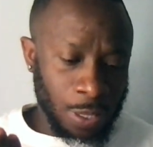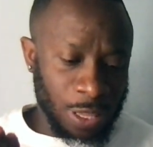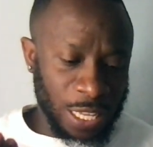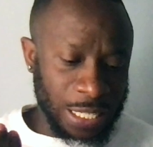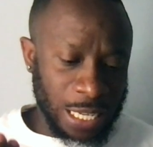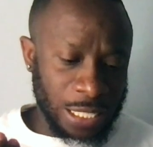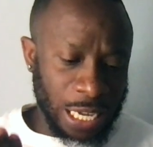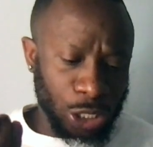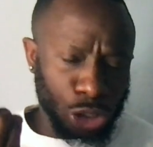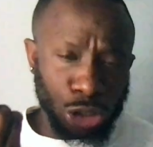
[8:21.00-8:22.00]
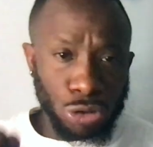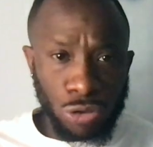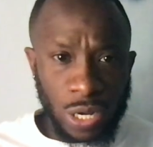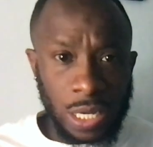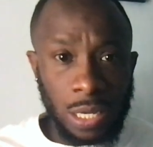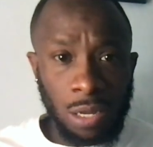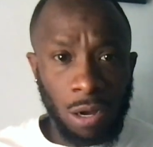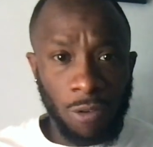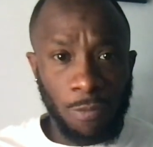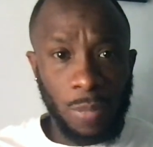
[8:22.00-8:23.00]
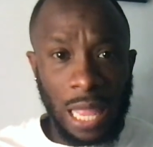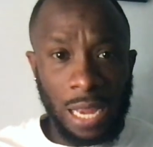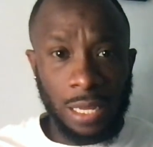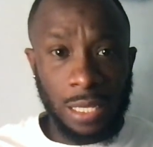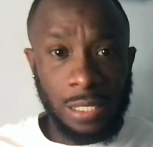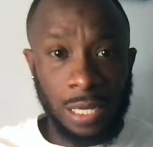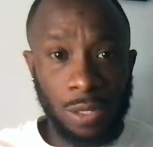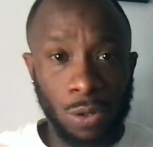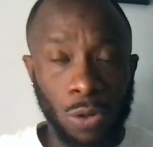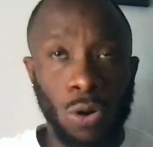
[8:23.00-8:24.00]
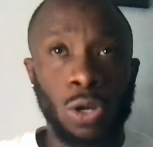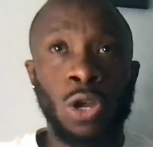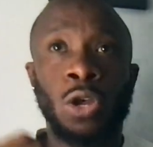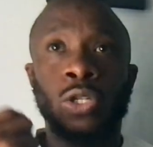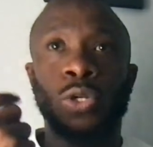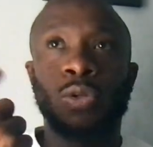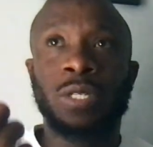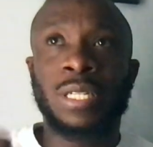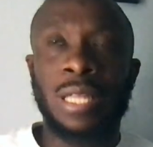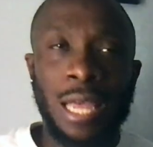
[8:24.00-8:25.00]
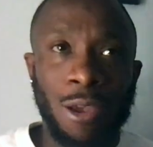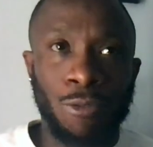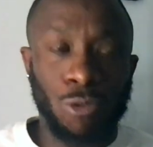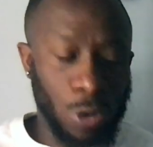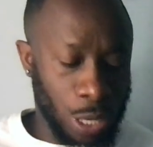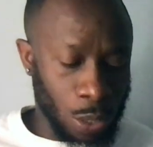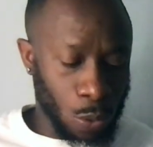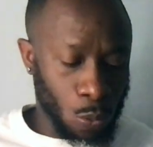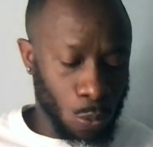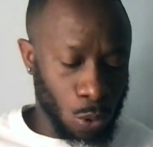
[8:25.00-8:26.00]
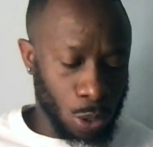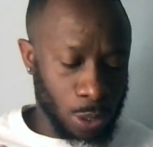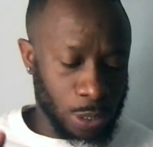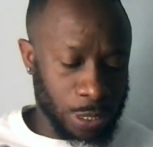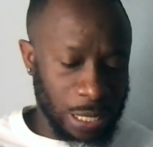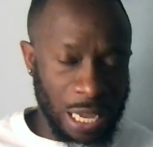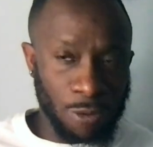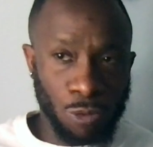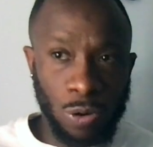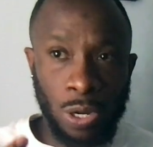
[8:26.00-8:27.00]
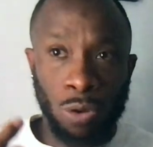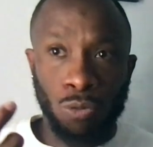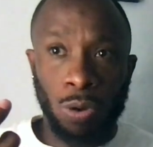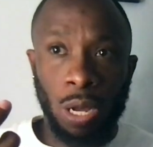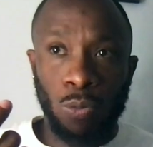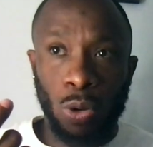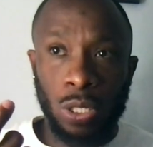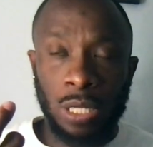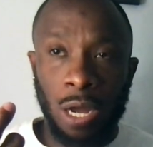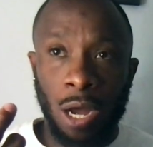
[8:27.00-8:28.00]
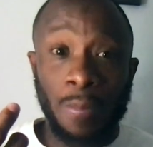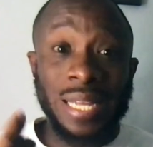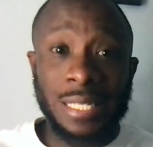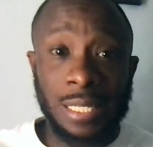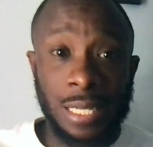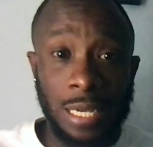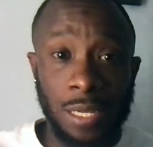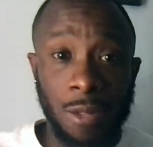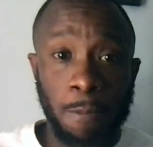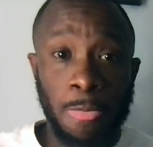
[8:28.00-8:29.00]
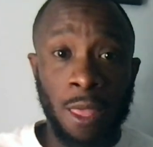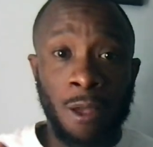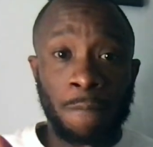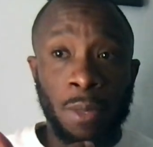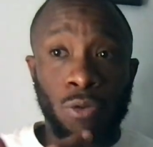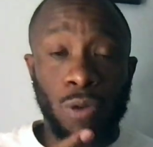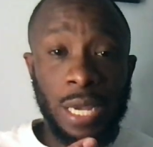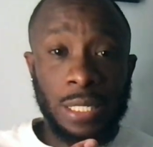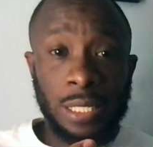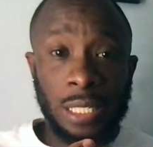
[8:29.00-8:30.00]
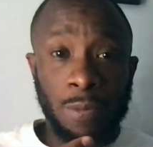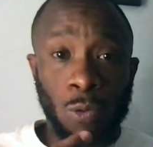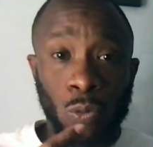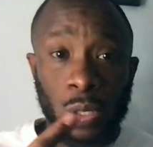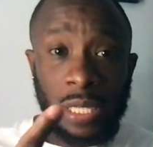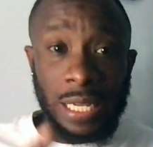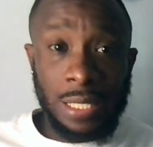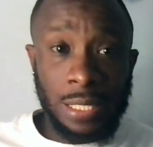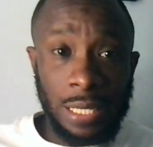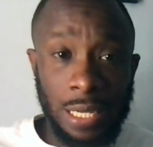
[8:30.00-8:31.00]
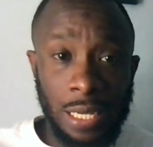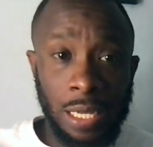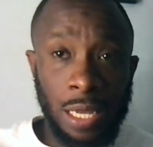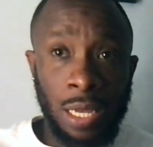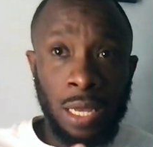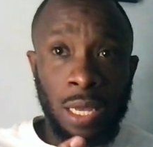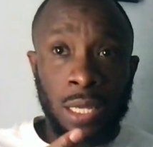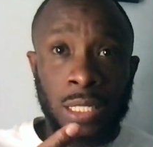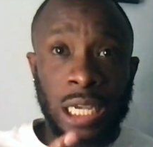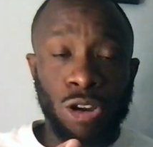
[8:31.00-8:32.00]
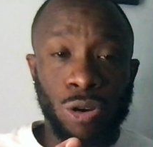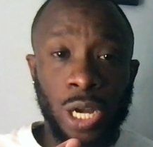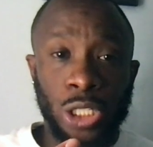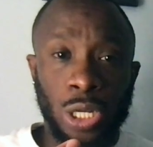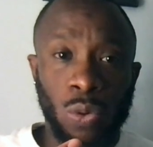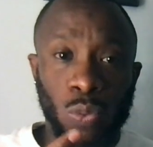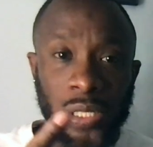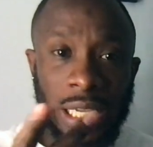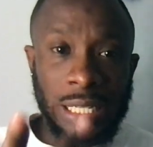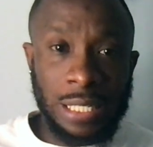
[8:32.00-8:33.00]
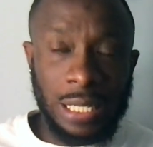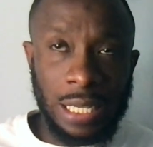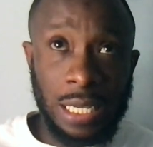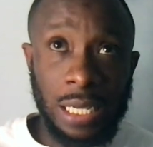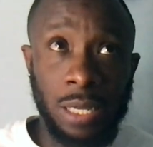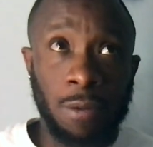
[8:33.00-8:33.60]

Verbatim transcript: This is a tree of blackness, said the Lord. So slavery was slavery was um a seed. Racism was a seed. Segregation was a seed.